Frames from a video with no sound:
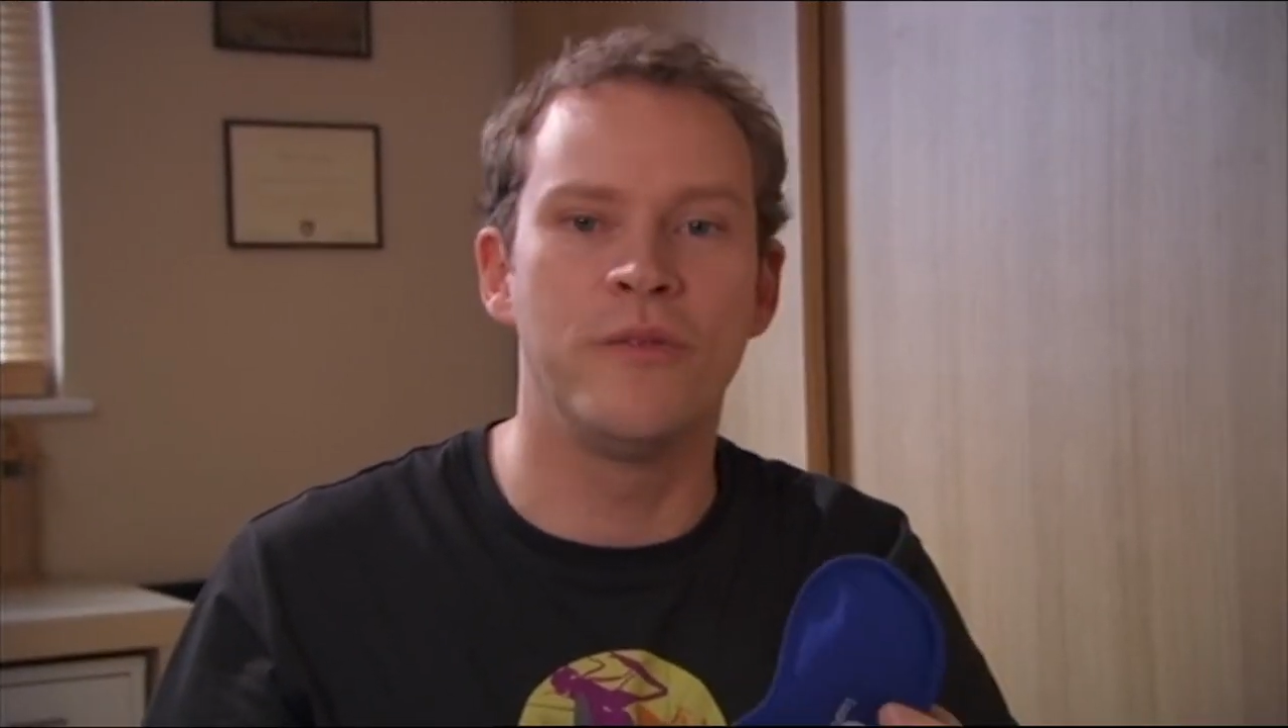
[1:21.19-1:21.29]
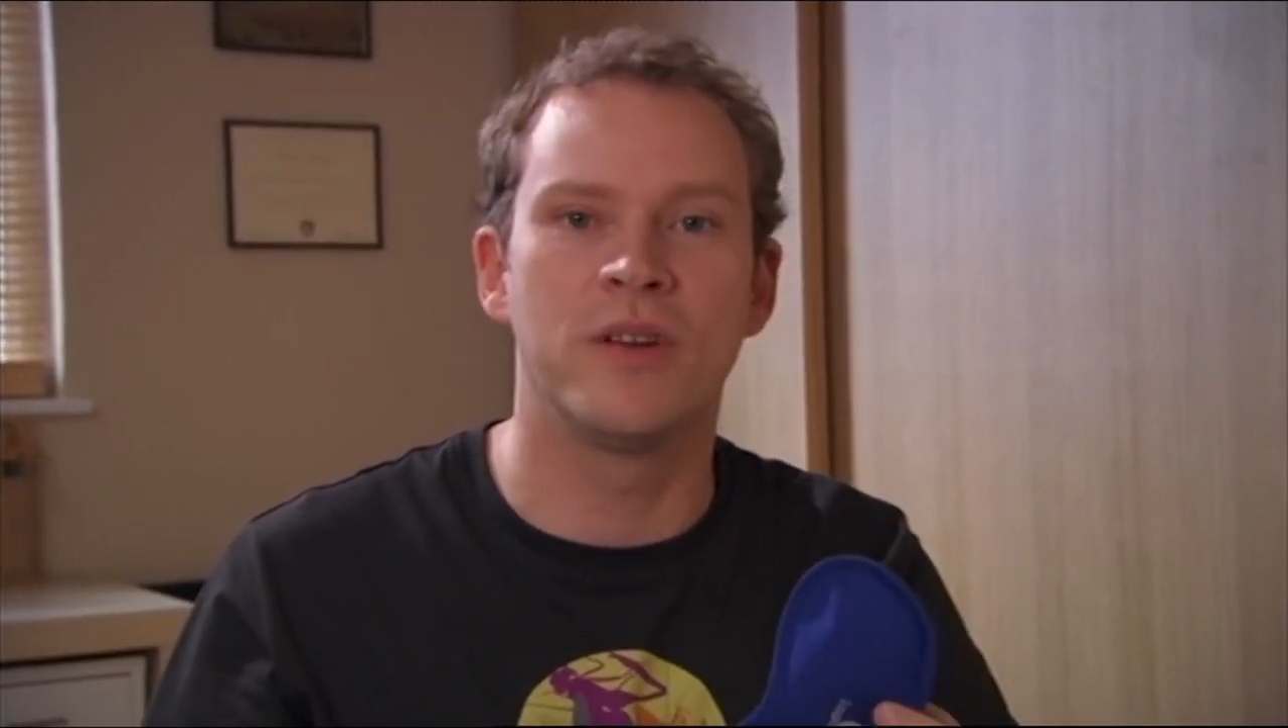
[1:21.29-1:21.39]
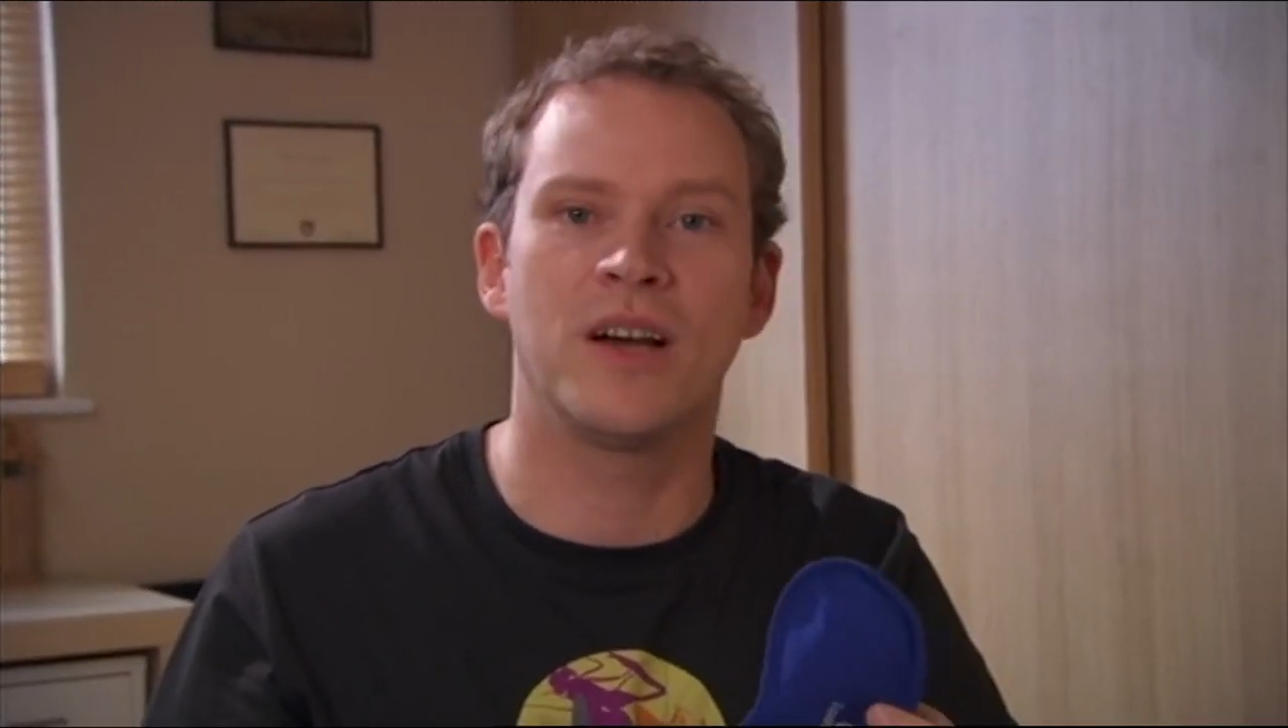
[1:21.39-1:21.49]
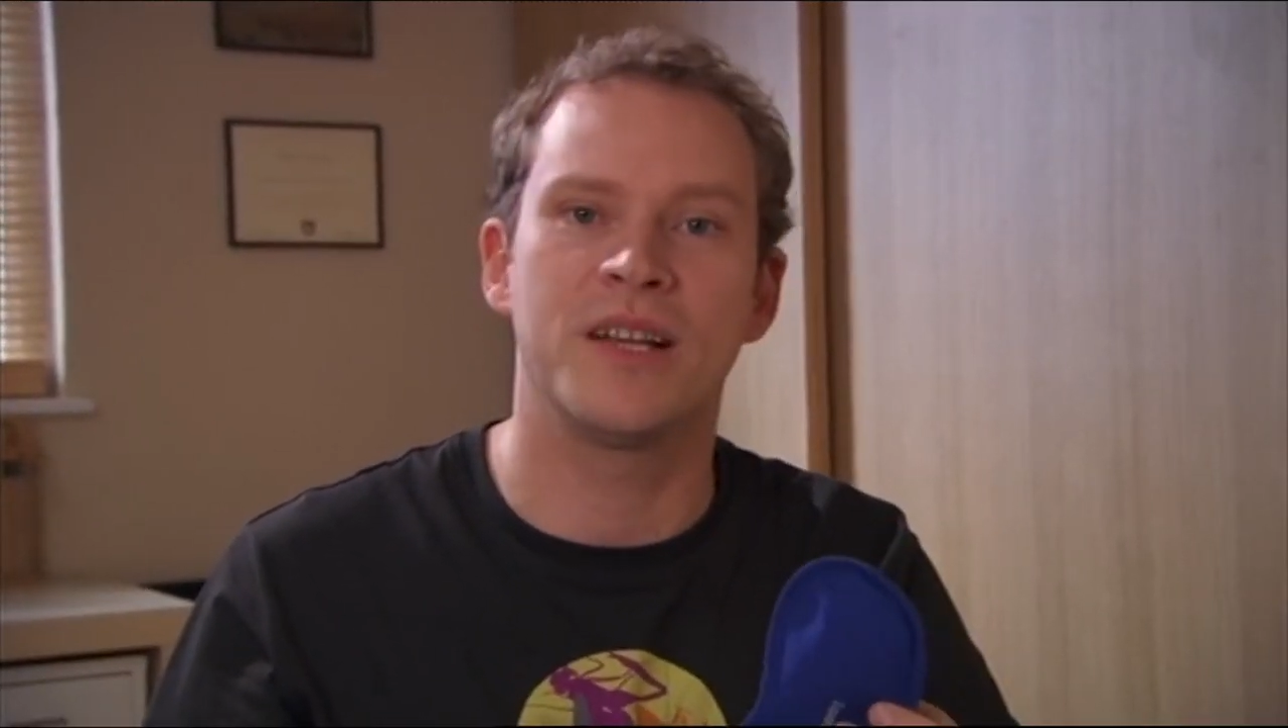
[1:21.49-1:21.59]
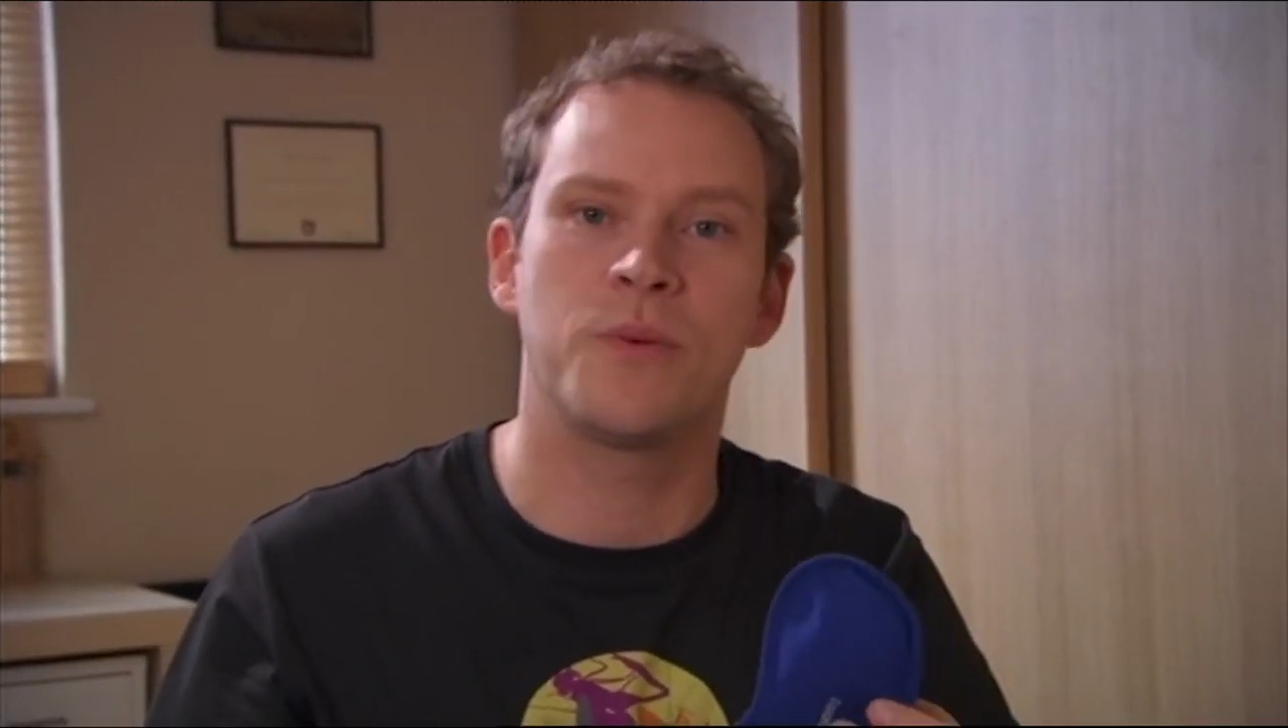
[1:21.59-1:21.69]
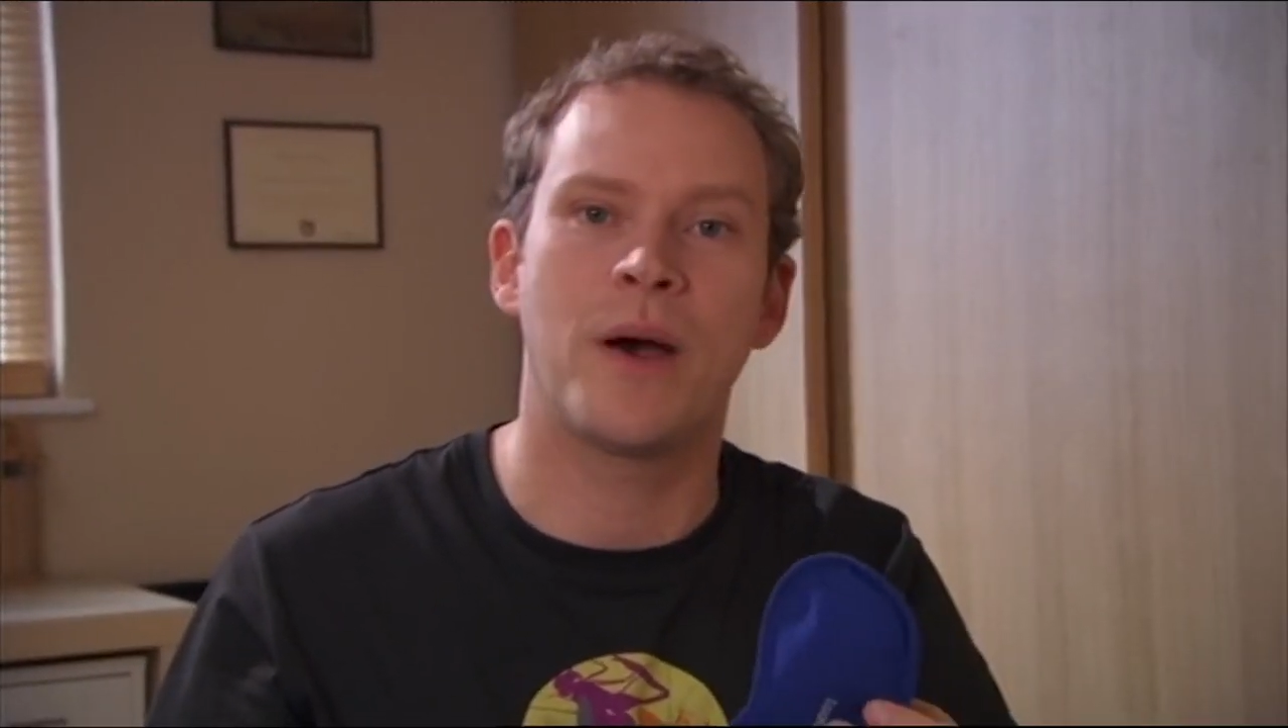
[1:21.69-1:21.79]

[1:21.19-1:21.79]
overnight